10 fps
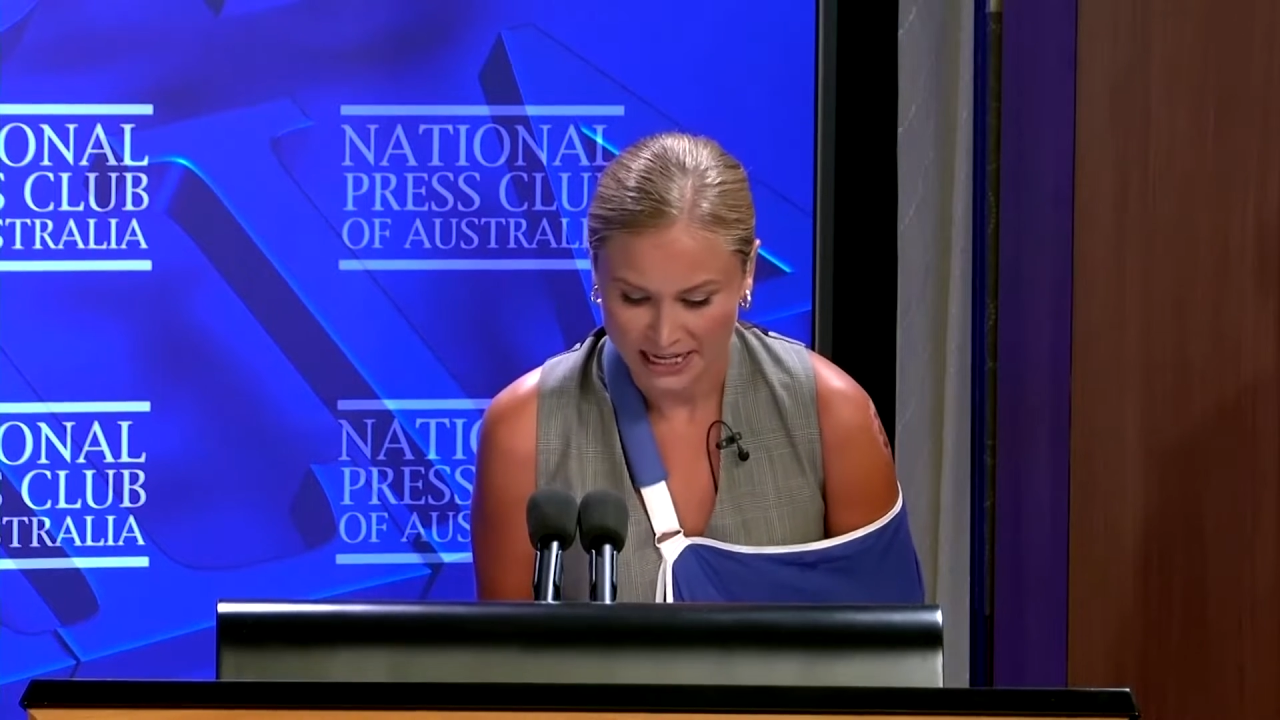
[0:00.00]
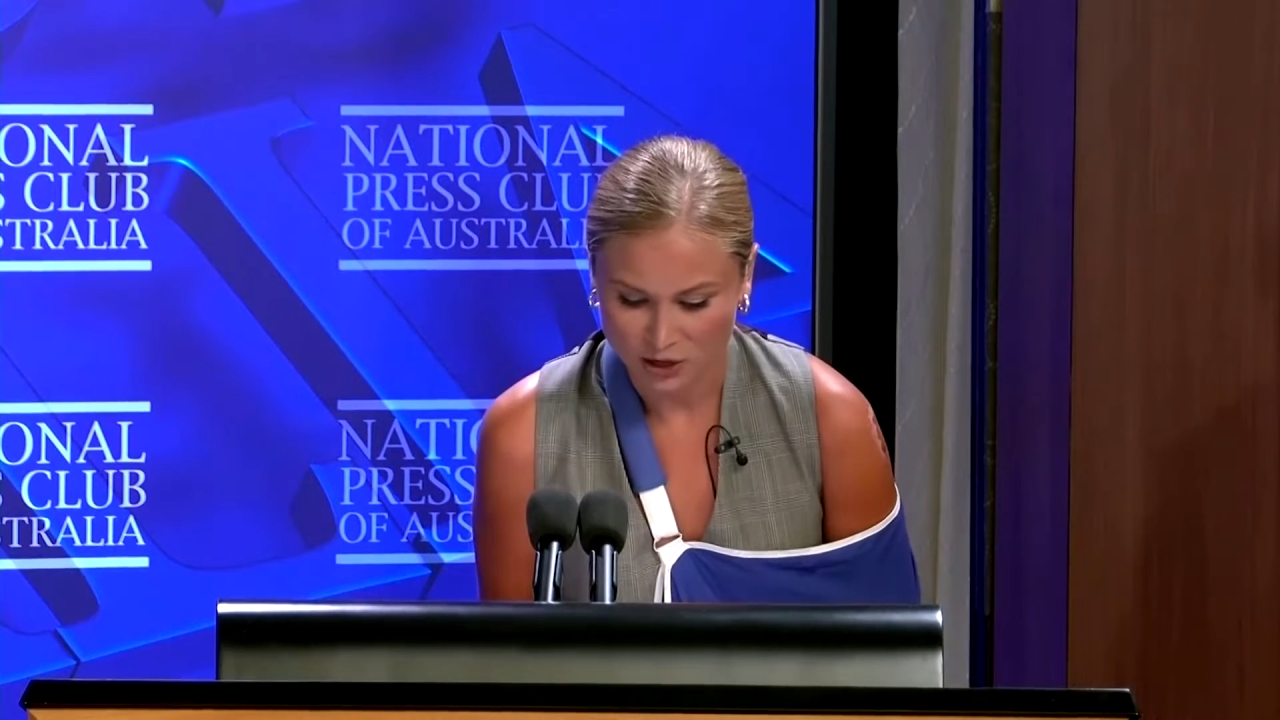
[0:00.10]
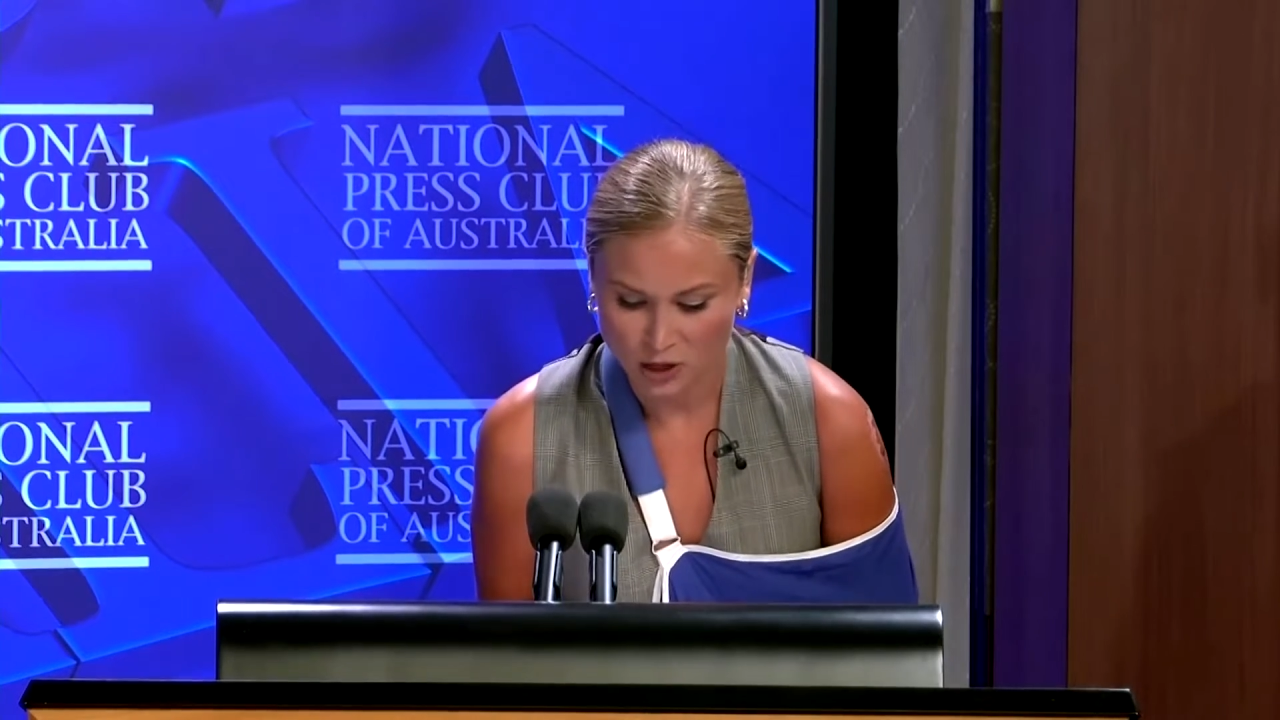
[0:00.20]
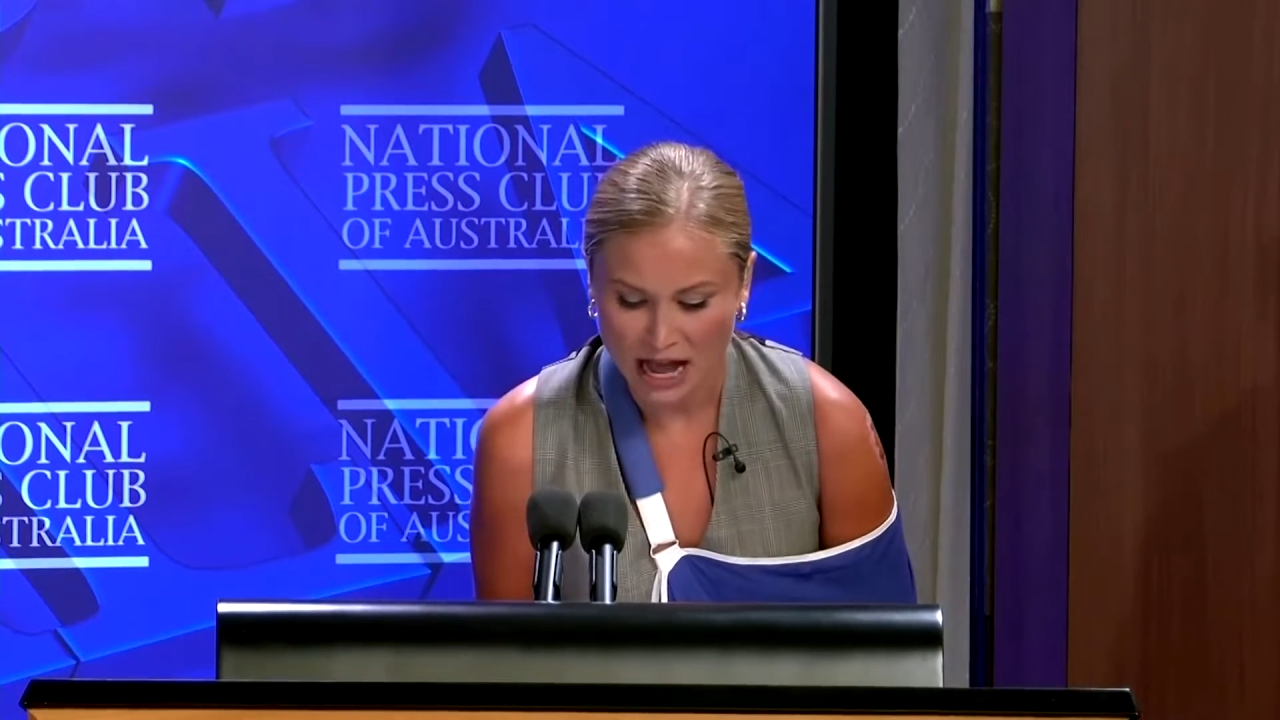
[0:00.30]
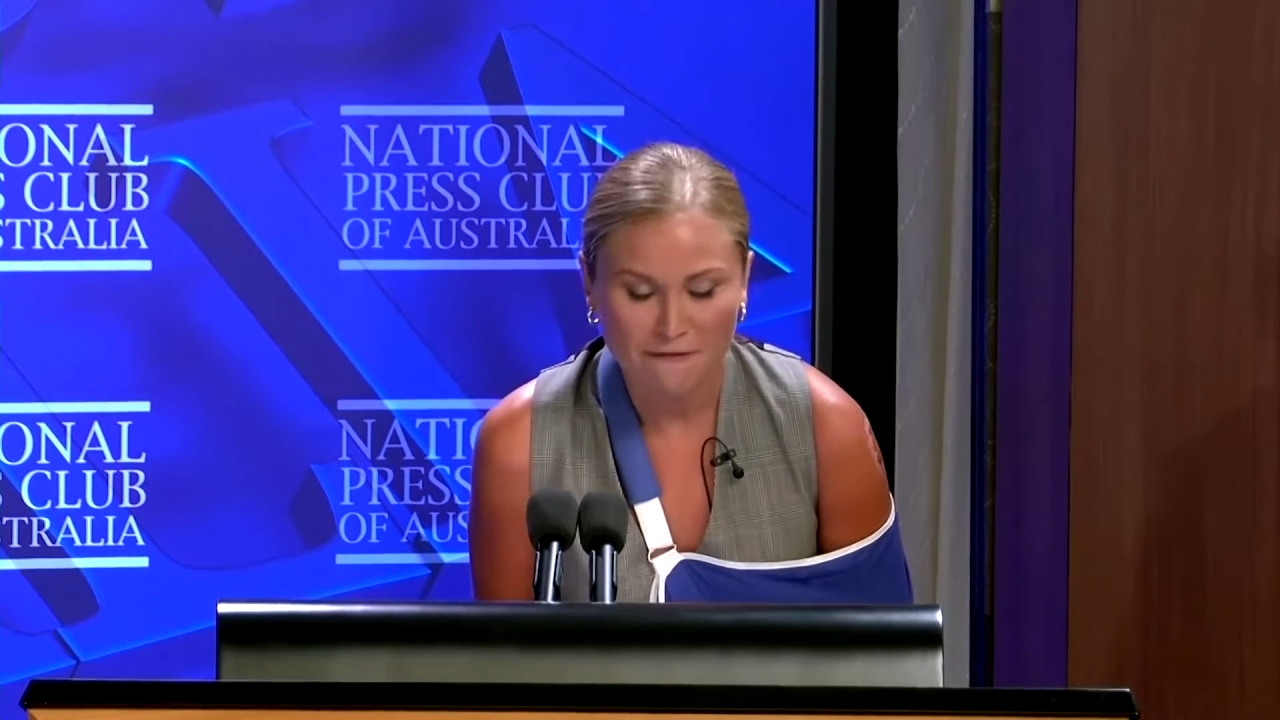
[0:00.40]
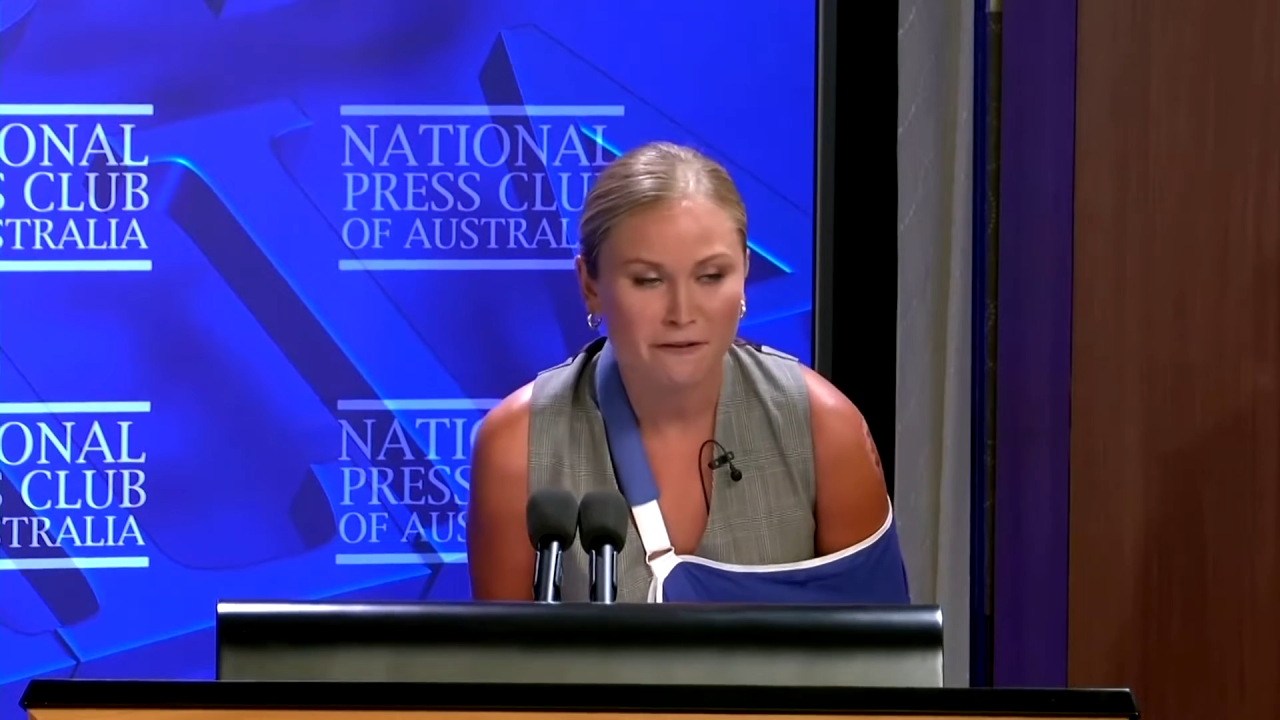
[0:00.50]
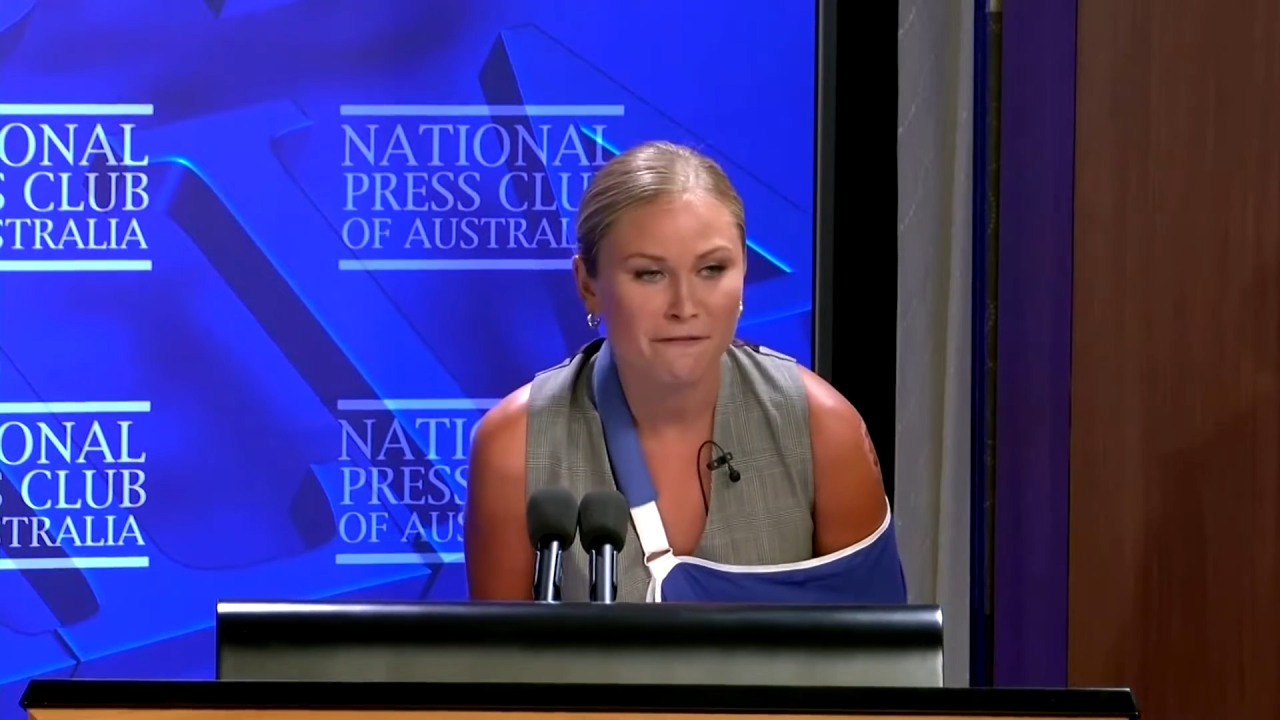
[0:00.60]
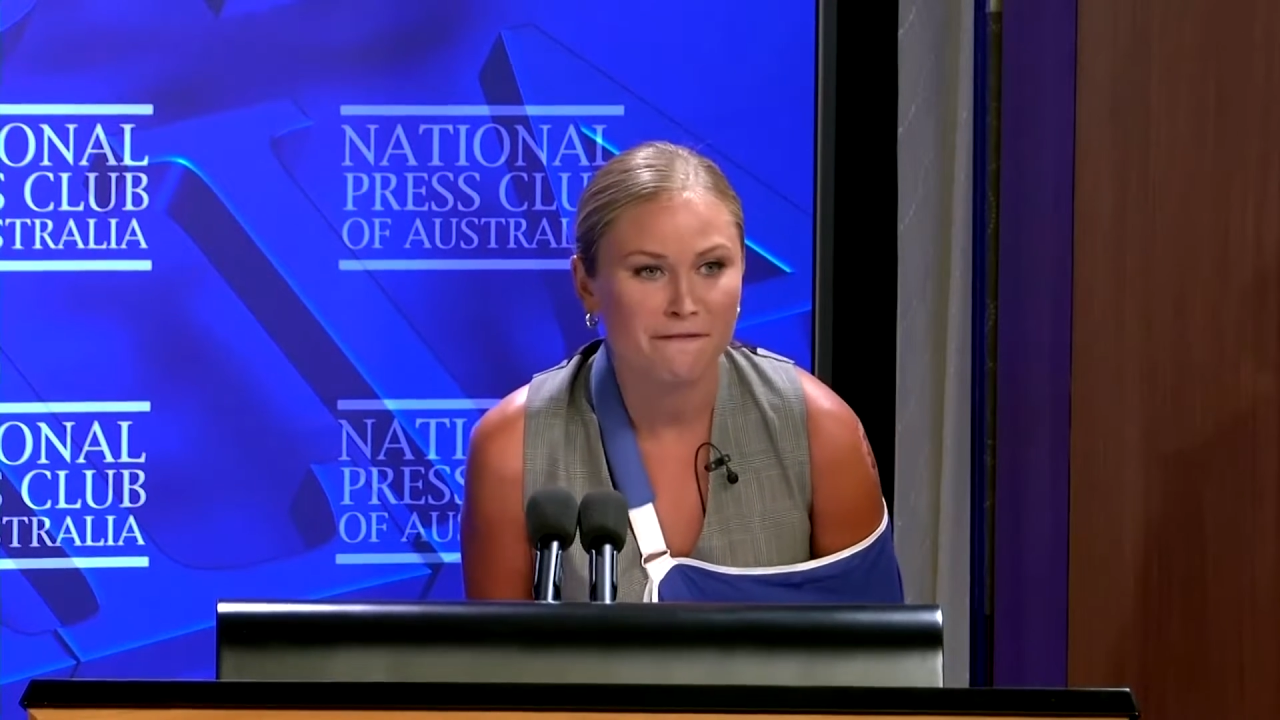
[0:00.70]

He'll have a